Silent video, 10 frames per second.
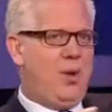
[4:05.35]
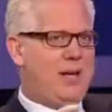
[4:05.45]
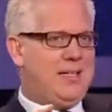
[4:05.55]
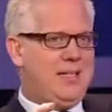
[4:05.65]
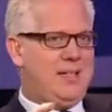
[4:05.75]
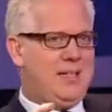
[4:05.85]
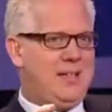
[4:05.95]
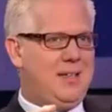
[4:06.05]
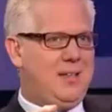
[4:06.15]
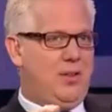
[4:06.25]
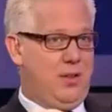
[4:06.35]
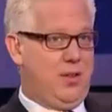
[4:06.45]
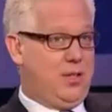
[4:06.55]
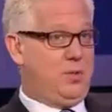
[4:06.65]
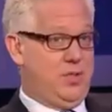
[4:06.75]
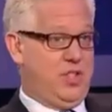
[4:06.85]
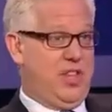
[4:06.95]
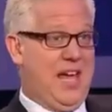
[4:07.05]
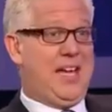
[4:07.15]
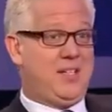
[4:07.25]
idea that this was
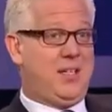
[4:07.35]
that